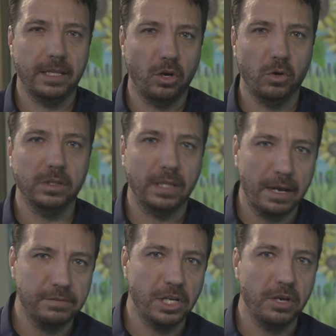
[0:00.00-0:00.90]
the Lord
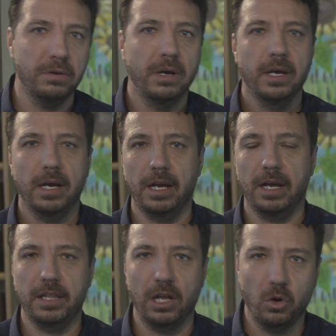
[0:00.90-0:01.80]
loves you.
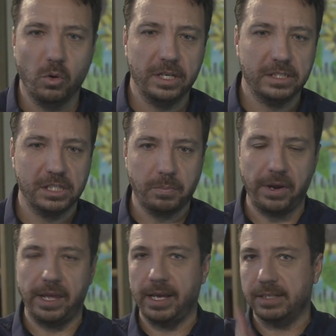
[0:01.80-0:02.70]
Uh, the Lord is just
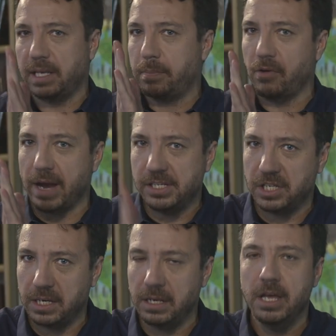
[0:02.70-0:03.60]
bringing a
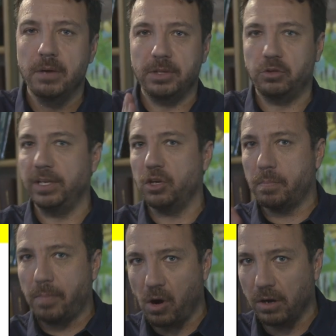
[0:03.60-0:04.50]
separation between your
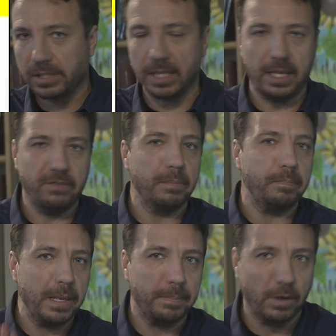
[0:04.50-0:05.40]
past and even
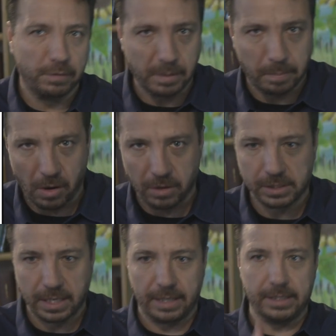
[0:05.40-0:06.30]
people of the
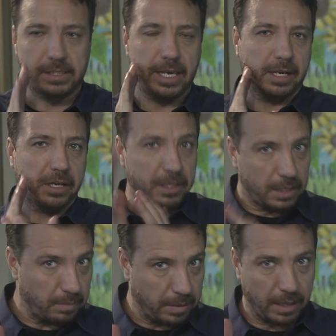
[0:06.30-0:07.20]
past. And I just see a
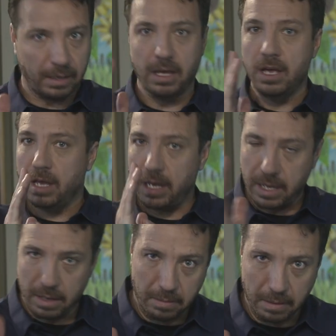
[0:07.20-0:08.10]
curtain being
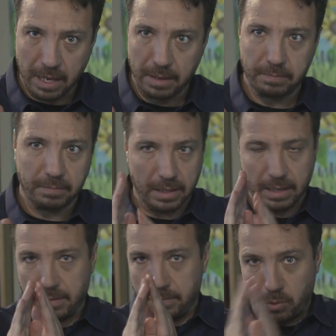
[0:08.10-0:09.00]
uh, uh,
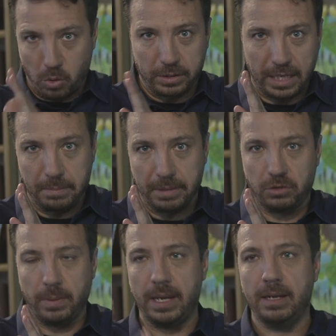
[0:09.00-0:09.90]
uh brought in
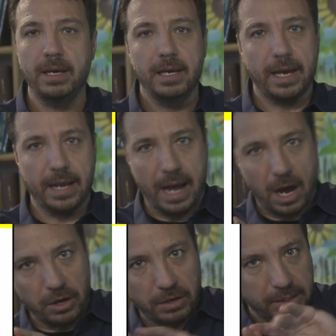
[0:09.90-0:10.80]
between
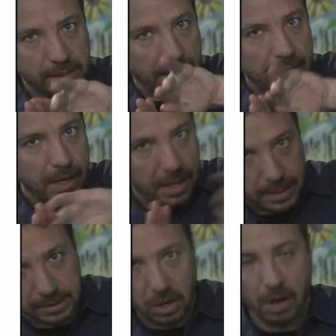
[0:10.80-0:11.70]
how you just stay
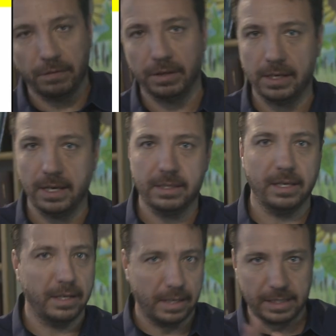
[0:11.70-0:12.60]
this side of the
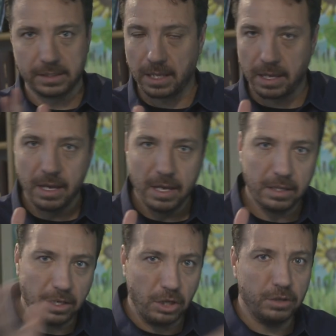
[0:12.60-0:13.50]
curtain and that's the
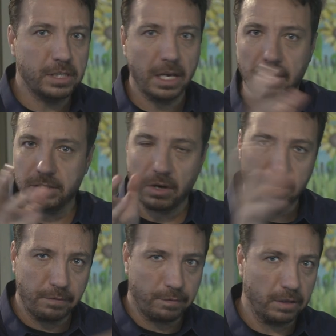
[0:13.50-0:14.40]
the new side
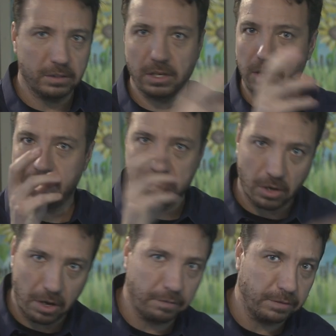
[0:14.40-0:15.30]
the front side the
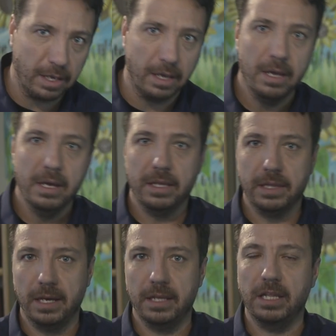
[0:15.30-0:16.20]
side of the
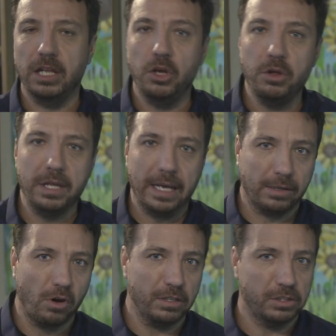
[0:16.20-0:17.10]
the the new thing that
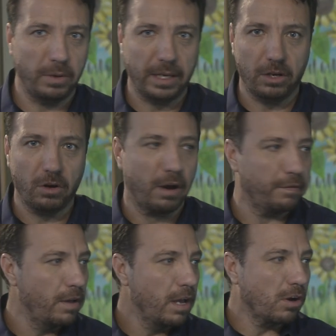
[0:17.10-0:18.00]
god is doing in your
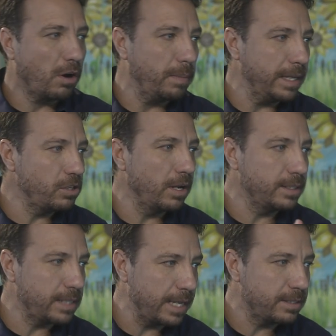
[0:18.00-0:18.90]
life god bless you
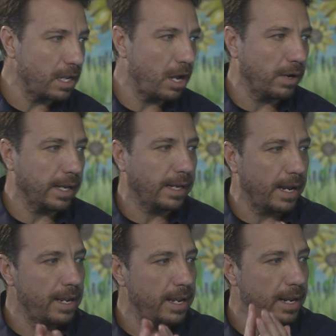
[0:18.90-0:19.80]
lizette okay
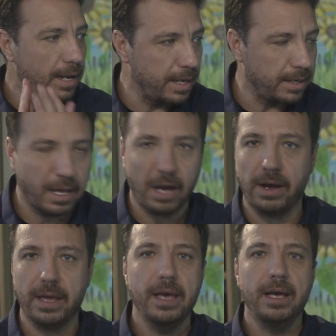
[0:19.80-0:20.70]
kaylin
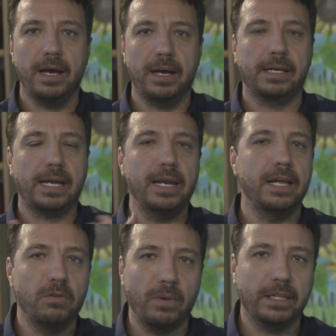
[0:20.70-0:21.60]
okay uh
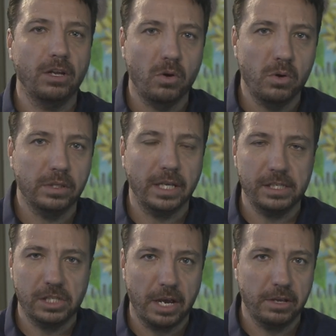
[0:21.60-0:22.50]
kaylin what the lord
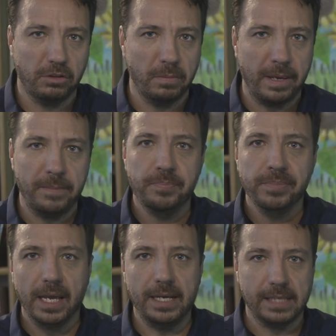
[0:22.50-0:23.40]
is showing to me
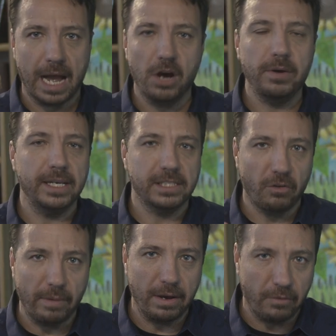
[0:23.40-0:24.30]
is how he is
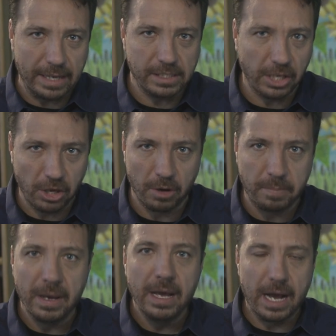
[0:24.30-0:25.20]
raising
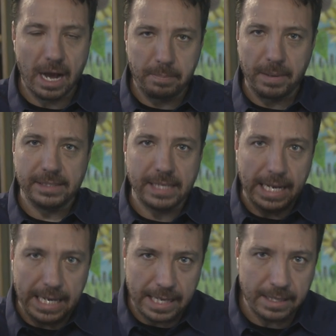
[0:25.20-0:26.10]
you up as a
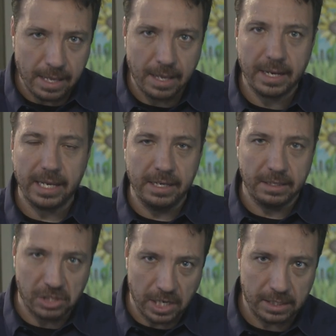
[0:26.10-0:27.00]
leader in
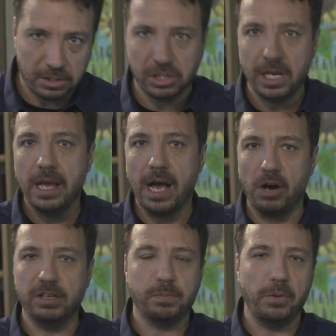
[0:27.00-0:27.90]
a church, how
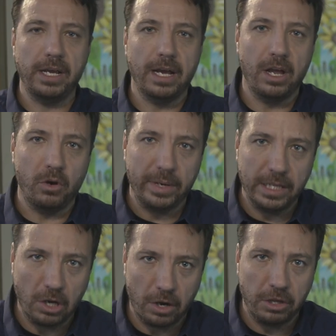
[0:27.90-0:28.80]
he's putting an
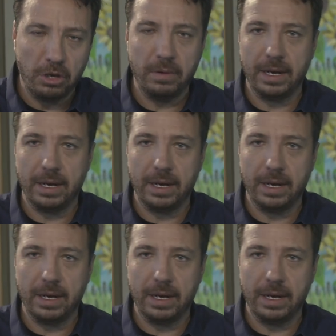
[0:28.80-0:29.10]
anointing on you,